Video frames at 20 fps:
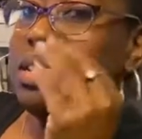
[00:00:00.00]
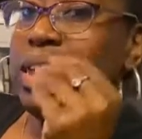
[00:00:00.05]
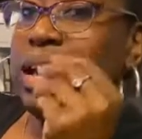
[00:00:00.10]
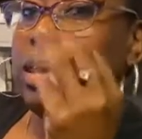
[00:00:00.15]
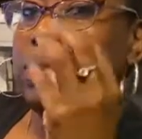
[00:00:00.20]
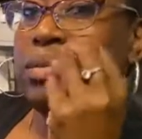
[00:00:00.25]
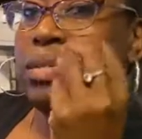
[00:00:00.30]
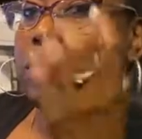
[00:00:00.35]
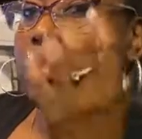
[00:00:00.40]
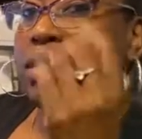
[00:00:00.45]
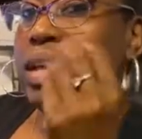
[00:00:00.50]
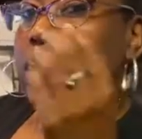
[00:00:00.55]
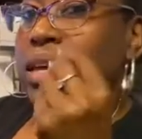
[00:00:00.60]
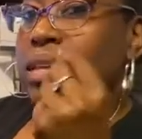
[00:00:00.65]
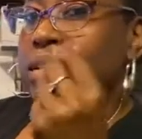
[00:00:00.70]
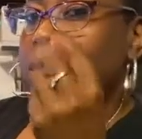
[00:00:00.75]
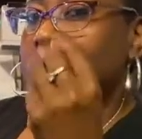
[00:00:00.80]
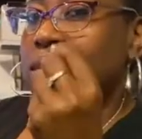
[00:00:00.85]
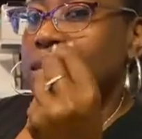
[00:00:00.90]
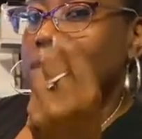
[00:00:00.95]
see how it's
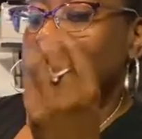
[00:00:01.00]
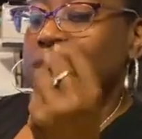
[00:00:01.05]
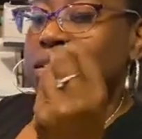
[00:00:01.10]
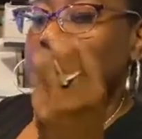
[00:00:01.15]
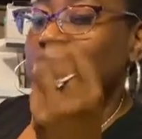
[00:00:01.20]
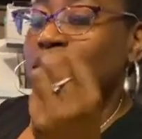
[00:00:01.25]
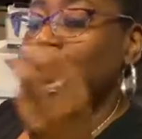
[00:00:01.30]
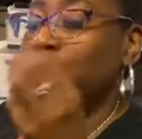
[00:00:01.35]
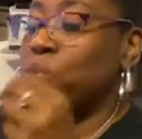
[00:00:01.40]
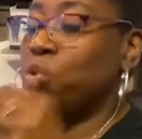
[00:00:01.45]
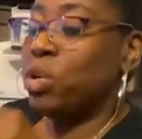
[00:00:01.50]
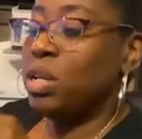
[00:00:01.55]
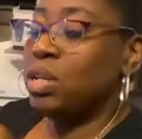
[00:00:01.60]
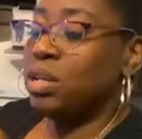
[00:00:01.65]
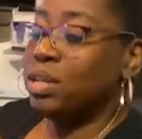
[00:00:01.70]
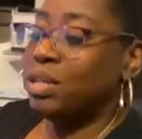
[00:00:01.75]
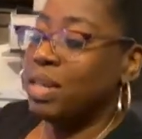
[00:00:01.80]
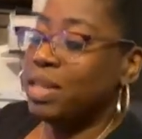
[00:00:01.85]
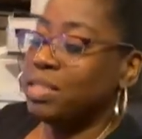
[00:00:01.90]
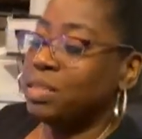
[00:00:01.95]
kind of
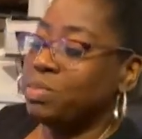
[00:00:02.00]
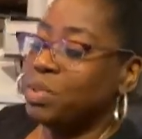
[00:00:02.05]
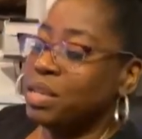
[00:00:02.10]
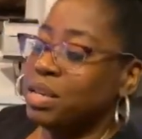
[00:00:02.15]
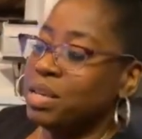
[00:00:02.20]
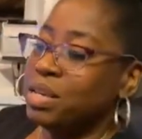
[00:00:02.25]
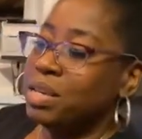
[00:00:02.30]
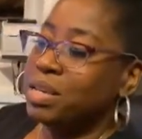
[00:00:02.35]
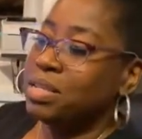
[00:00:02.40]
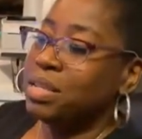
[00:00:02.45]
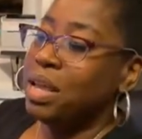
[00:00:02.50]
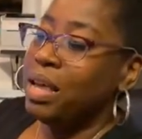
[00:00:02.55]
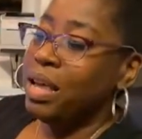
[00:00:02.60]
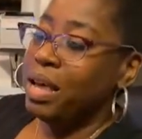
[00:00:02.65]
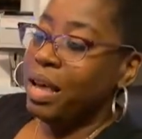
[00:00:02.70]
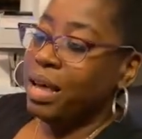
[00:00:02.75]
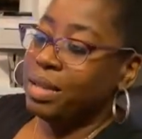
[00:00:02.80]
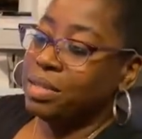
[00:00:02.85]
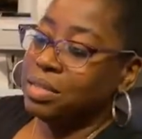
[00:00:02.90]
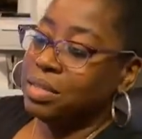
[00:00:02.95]
shimmering, and that's because
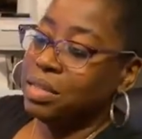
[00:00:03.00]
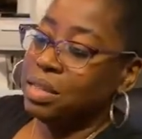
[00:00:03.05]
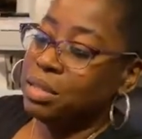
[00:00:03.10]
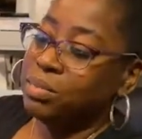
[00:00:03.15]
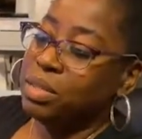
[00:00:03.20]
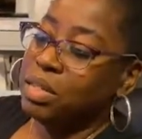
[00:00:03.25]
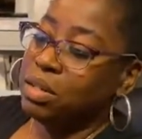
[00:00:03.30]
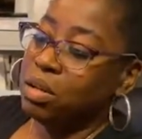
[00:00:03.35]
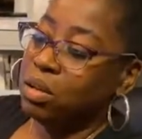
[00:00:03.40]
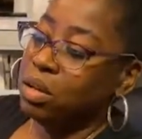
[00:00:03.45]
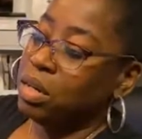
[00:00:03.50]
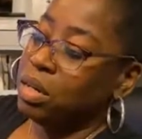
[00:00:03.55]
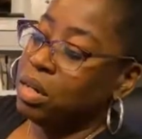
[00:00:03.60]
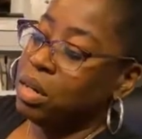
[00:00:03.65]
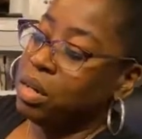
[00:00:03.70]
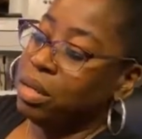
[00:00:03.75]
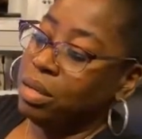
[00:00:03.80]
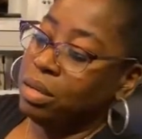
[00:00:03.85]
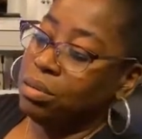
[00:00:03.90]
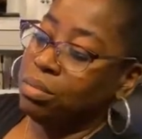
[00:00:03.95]
I subbed it on
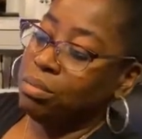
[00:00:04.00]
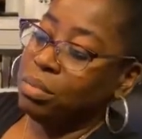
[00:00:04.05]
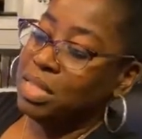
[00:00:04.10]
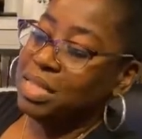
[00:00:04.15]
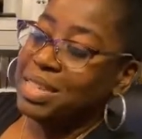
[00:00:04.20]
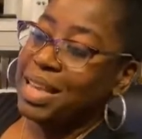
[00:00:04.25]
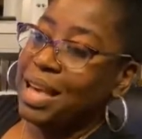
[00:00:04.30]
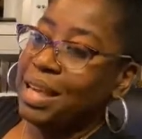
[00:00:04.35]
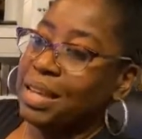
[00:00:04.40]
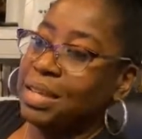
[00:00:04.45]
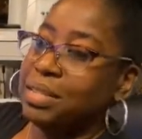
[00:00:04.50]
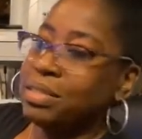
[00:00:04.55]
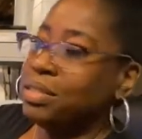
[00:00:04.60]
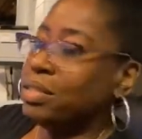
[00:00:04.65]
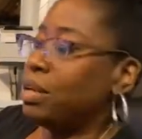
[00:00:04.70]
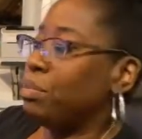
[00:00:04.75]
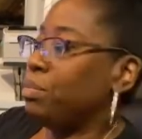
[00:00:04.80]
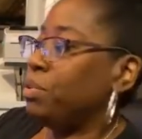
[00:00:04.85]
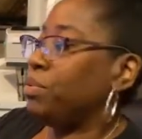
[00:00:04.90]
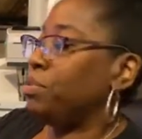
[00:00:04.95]
a metallic
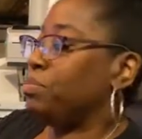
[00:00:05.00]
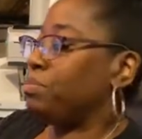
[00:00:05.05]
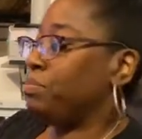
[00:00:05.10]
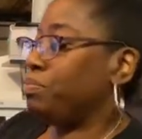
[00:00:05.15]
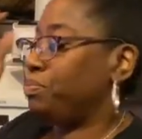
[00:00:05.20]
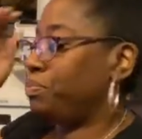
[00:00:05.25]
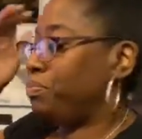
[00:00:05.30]
tumbler.